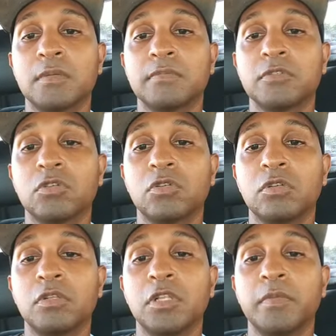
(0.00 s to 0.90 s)
So
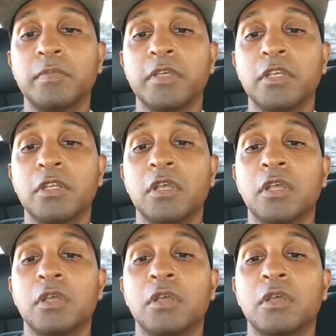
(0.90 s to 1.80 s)
let me begin.
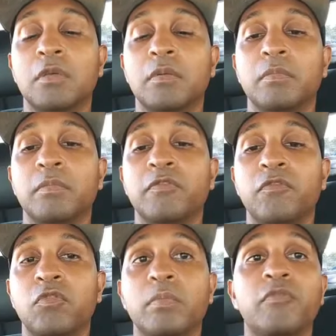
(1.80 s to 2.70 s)

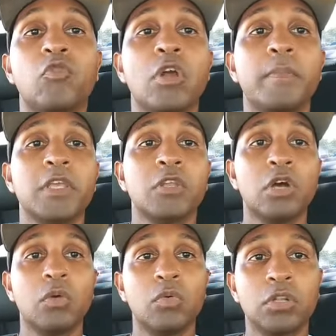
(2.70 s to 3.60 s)
Before I begin, though,
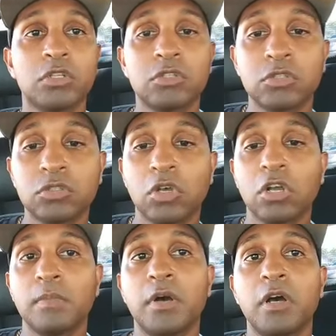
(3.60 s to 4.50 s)
I want to
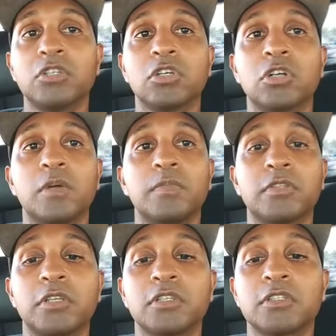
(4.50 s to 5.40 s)
talk about just a couple
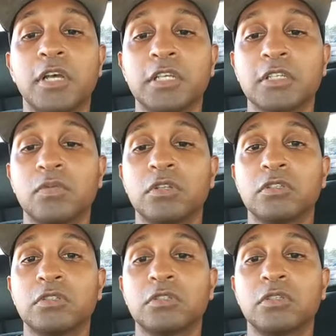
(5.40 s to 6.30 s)
things, guys.
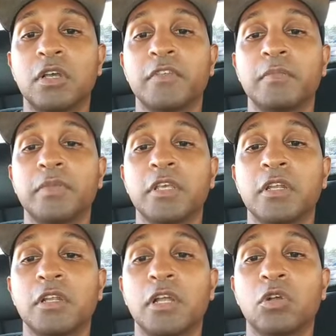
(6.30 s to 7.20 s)
I've been
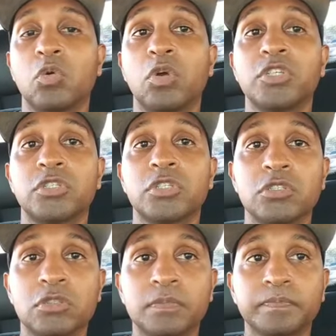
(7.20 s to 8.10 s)
getting a lot of
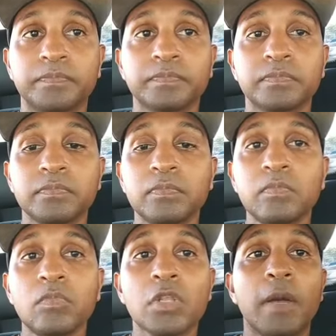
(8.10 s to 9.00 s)
questions
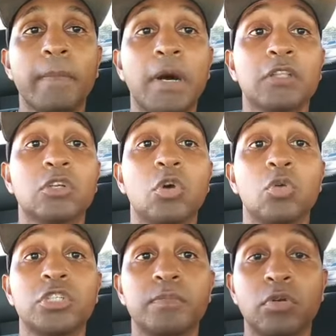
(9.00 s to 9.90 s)
about the
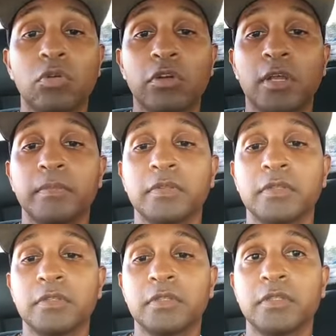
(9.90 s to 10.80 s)
coaching program
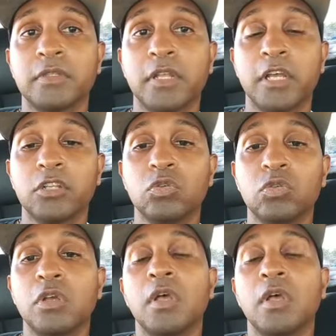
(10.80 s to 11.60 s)
that I do.